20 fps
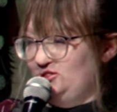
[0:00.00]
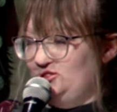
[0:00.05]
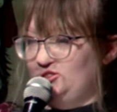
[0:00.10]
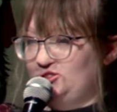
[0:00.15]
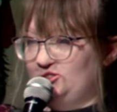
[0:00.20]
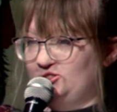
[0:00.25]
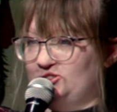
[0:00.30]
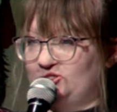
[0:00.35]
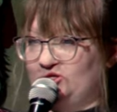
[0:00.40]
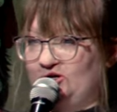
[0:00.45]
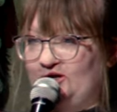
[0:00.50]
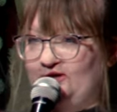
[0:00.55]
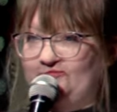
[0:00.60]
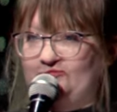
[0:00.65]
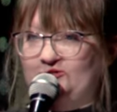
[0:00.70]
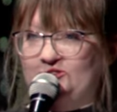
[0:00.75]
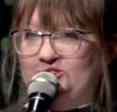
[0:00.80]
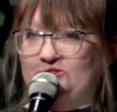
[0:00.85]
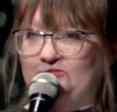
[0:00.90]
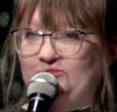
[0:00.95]
She's just looking
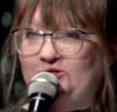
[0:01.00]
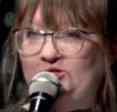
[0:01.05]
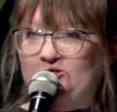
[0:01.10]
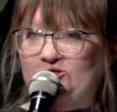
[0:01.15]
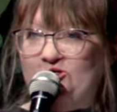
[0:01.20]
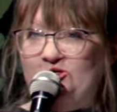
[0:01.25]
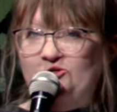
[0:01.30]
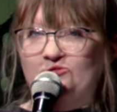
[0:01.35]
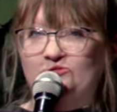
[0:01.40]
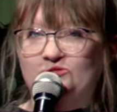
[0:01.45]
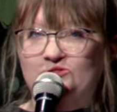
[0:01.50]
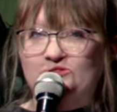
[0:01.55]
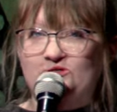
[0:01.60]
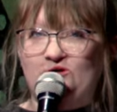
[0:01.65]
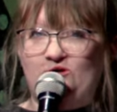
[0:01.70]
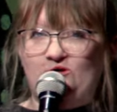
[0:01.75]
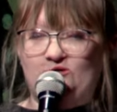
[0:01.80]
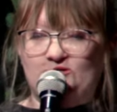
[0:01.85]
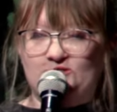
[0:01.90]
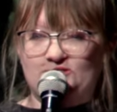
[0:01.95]
for some good
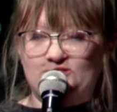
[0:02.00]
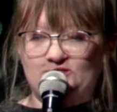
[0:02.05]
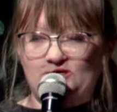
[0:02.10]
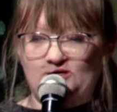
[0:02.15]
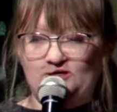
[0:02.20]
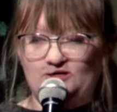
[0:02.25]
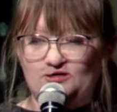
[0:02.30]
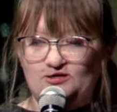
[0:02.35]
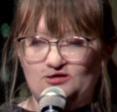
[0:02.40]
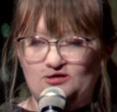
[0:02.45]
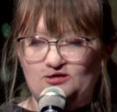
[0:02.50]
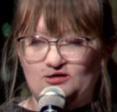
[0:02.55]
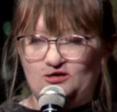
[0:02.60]
sponsors.